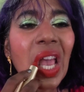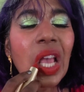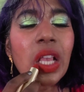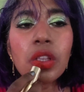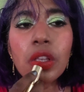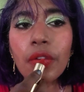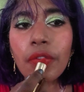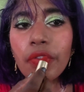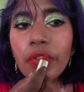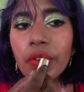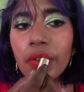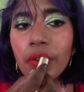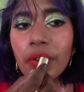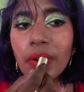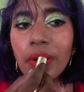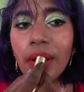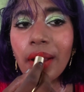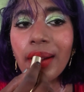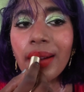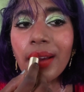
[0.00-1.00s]
So if you're
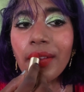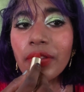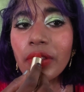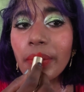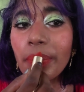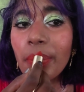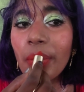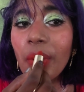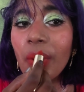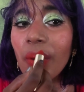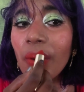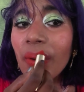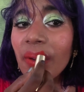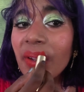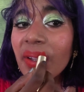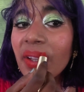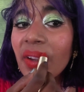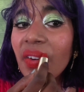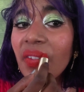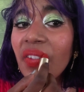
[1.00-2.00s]
not of the
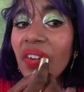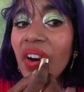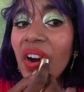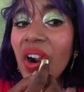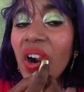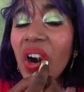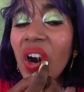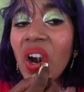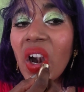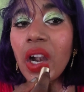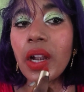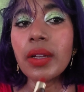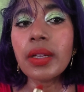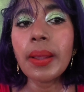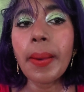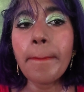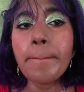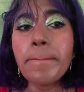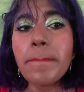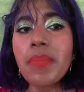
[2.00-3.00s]
bold of heart,